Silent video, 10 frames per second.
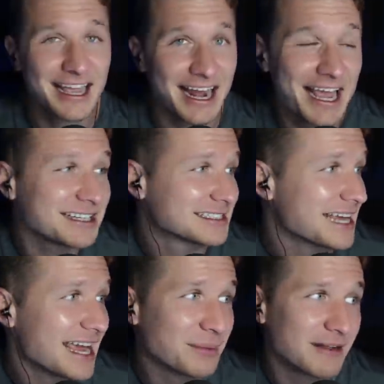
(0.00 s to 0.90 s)
And I hate to
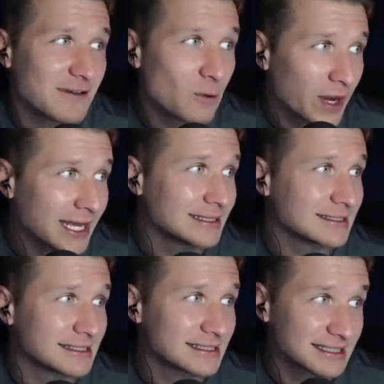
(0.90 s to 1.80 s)
say it, but if he
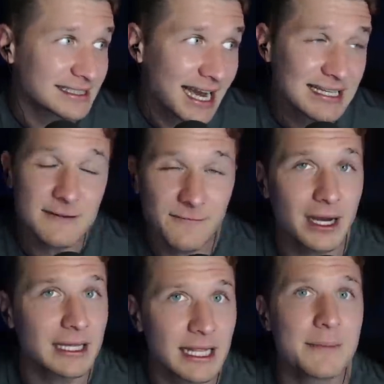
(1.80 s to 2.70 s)
wins, the sky's the
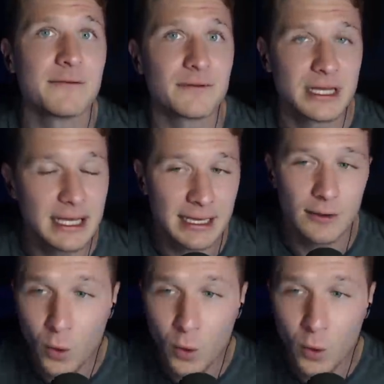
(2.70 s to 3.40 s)
fucking limit for the kid.